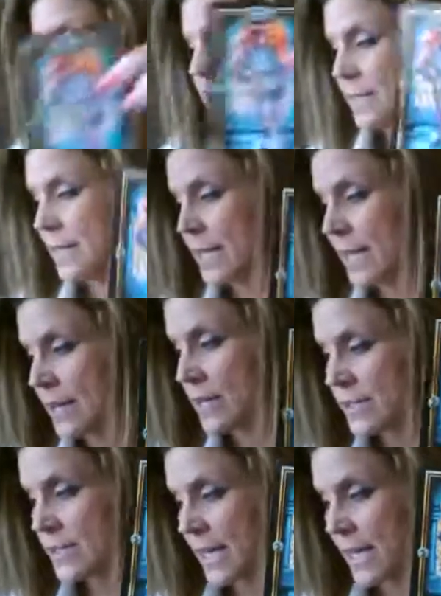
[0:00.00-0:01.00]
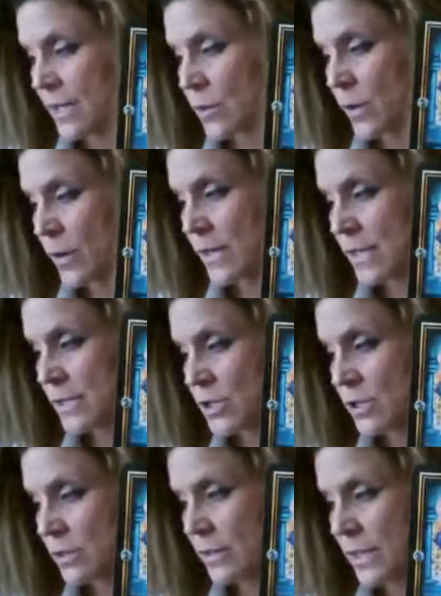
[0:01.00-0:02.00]
an air sign, Aquarius,
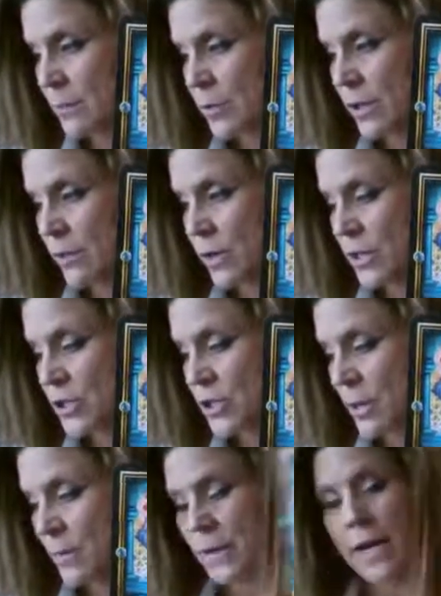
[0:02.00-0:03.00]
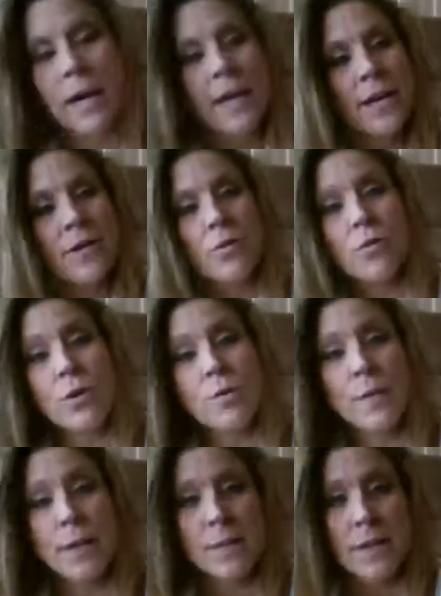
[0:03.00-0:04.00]
Libra or Gemini, or
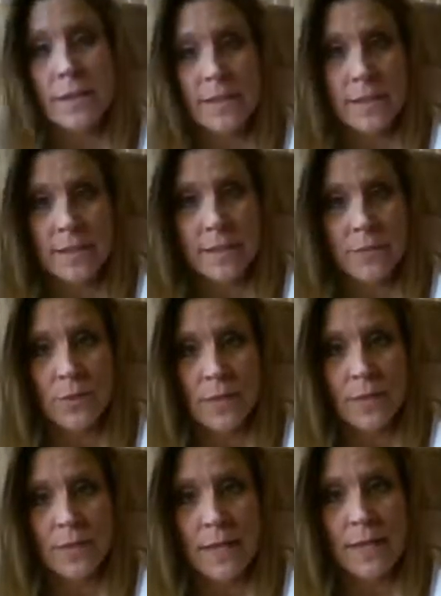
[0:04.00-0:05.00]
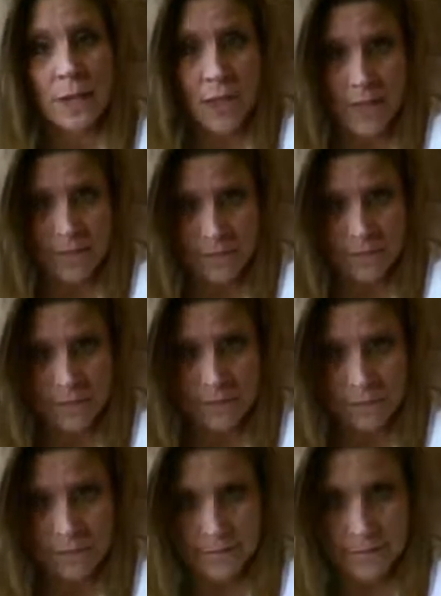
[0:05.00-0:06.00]
maybe dealing with a child
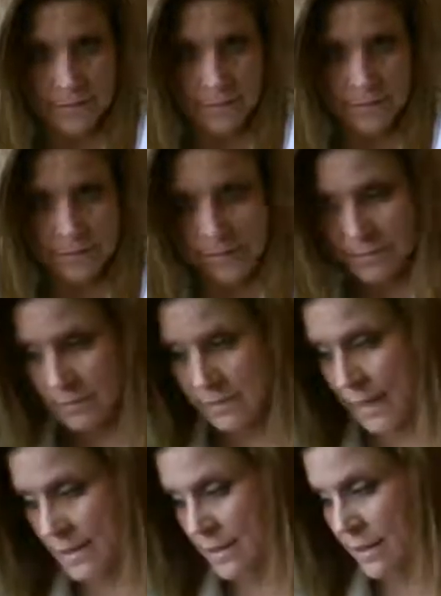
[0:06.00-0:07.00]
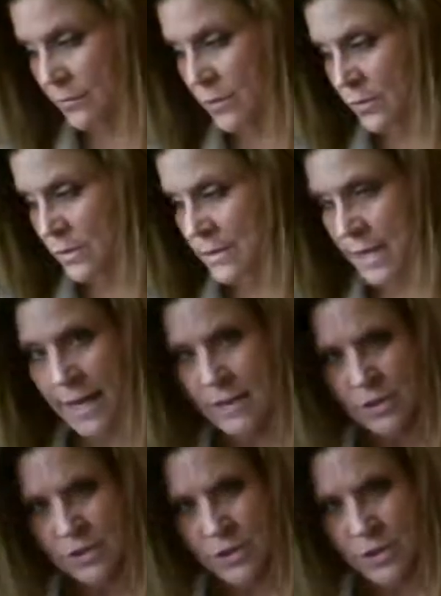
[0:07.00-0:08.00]
that's of those signs or
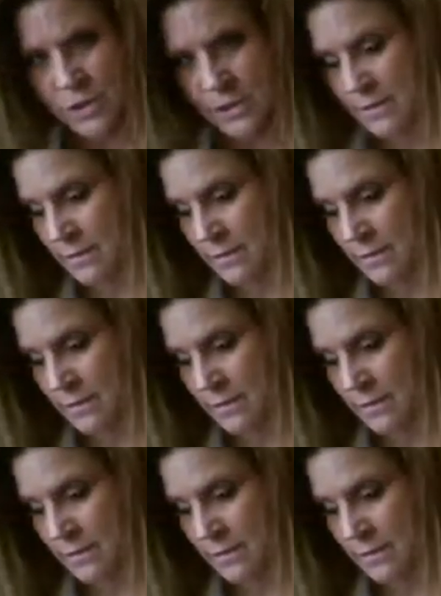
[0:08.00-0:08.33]
just